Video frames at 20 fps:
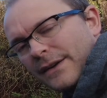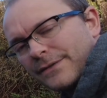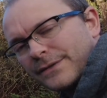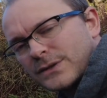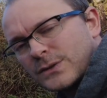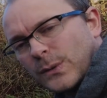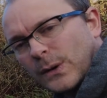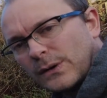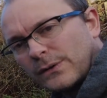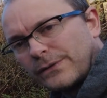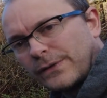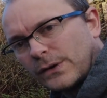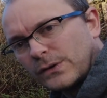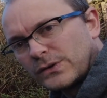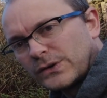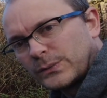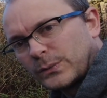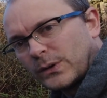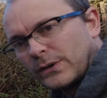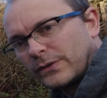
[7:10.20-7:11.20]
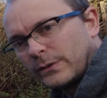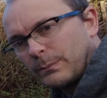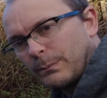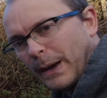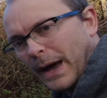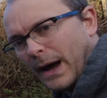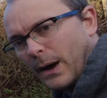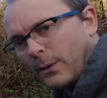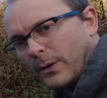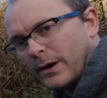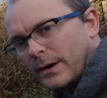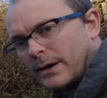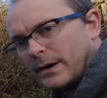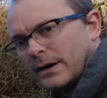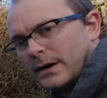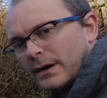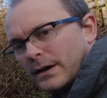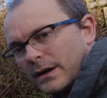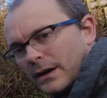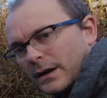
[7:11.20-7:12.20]
to have 12 volts worth of power
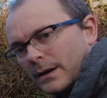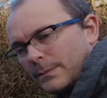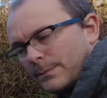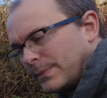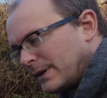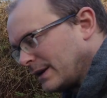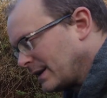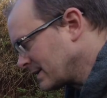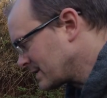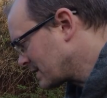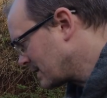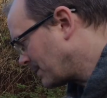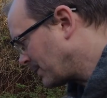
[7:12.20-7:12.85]
being